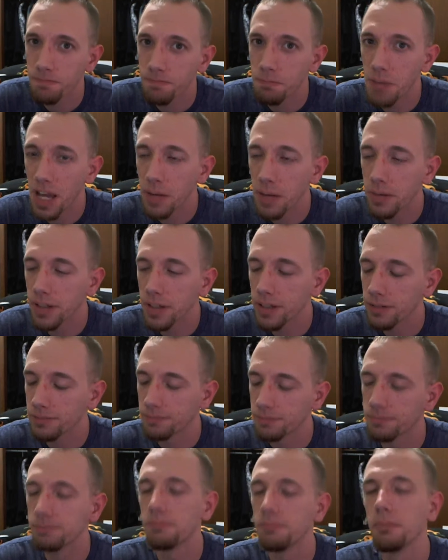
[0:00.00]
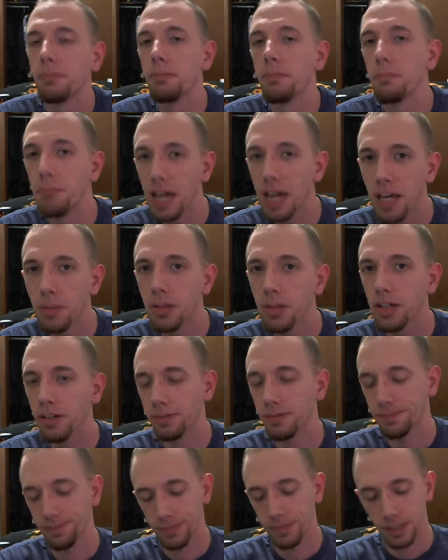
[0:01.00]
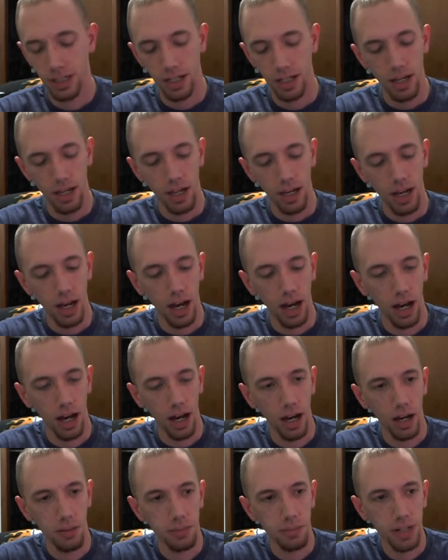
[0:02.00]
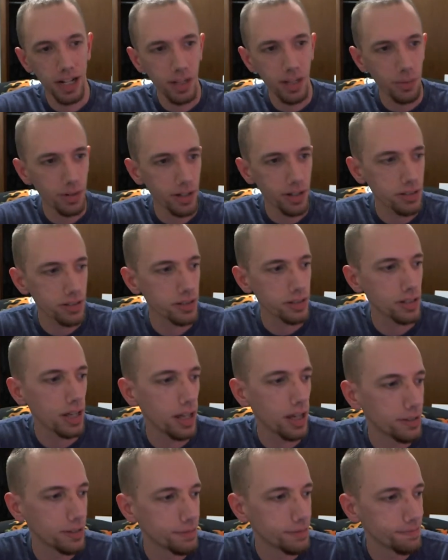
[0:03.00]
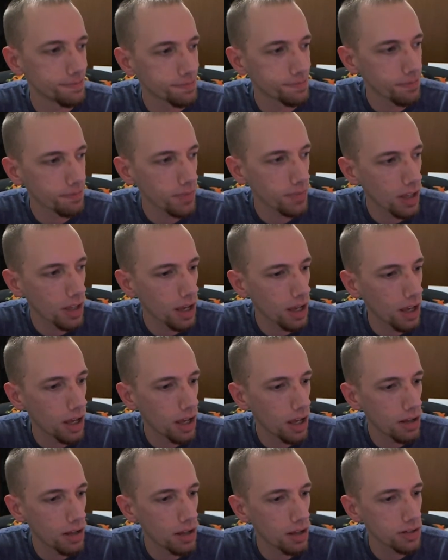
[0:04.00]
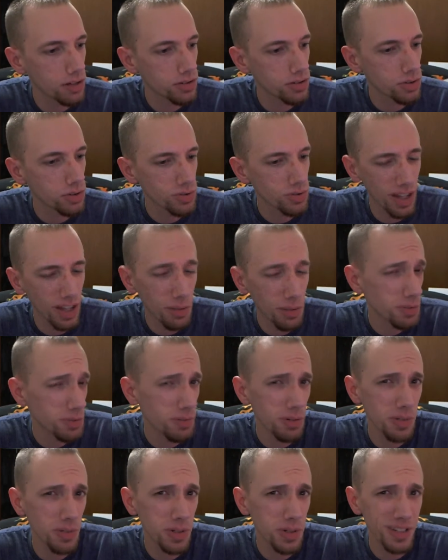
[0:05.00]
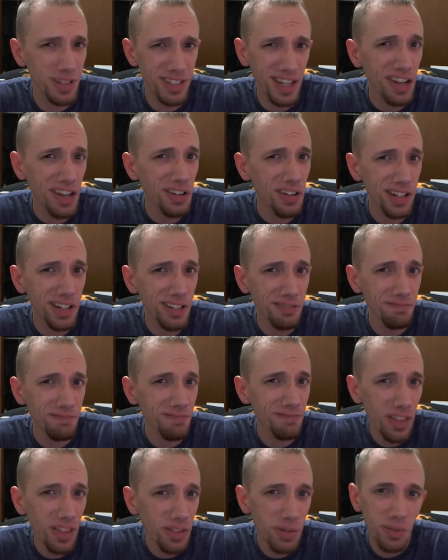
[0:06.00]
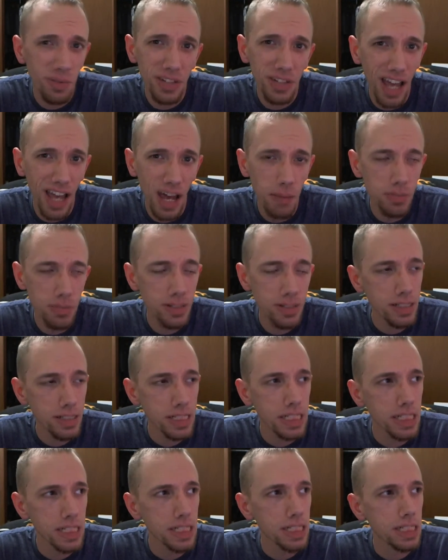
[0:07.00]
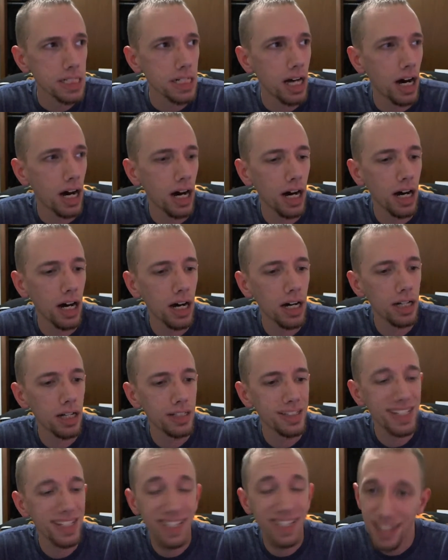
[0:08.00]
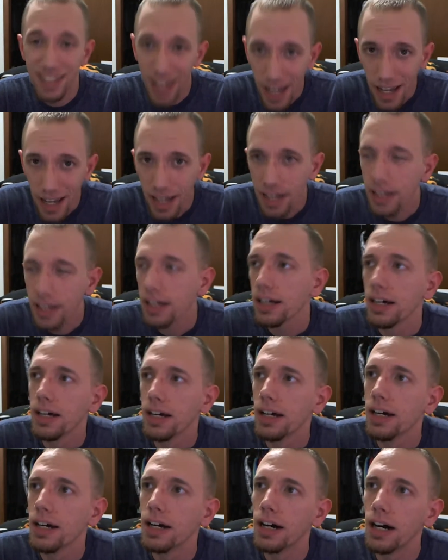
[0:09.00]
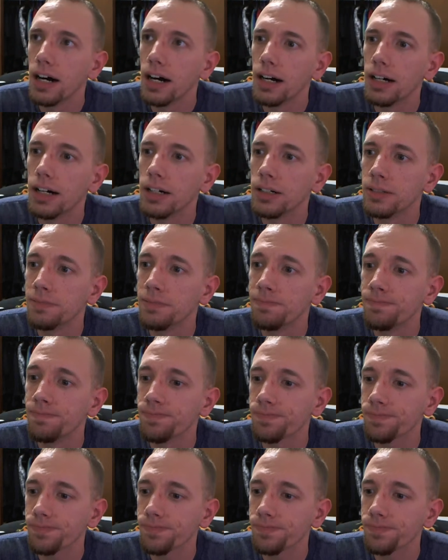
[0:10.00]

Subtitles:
Maybe. But anyways, so that was pretty much my Saturday. Nothing really happened. Today, I